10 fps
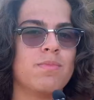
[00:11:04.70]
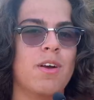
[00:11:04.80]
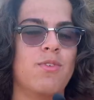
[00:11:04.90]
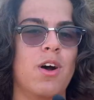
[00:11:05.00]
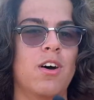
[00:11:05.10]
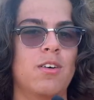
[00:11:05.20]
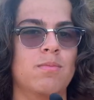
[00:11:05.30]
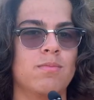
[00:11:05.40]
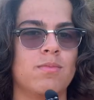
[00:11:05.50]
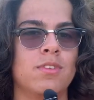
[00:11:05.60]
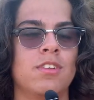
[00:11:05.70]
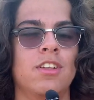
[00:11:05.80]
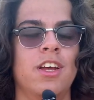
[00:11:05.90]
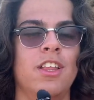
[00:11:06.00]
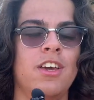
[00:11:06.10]
I'm from
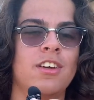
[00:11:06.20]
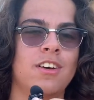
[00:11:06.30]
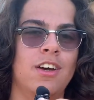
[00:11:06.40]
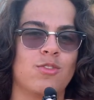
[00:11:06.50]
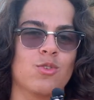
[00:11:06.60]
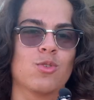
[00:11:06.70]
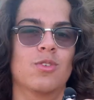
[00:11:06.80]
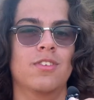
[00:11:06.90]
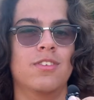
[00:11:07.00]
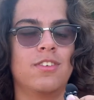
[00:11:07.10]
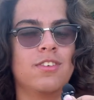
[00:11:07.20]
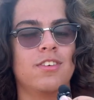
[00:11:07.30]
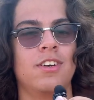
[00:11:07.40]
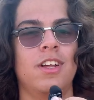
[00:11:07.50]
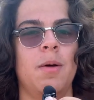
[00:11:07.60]
Lely High School.
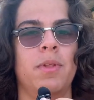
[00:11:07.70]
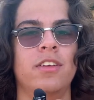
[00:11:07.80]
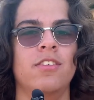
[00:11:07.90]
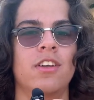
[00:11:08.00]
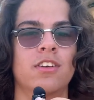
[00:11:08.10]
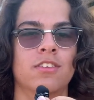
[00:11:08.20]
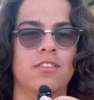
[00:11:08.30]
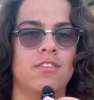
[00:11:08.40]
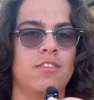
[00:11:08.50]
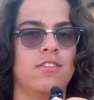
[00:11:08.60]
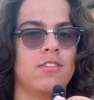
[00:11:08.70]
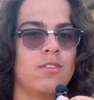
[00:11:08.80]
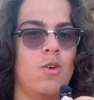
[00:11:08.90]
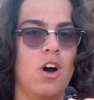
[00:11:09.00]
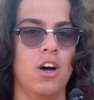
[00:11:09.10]
I play tenors,
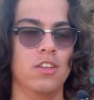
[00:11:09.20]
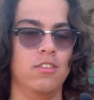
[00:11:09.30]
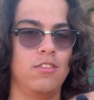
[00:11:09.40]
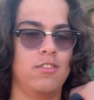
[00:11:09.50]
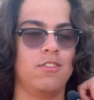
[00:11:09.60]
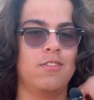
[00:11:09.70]
quads.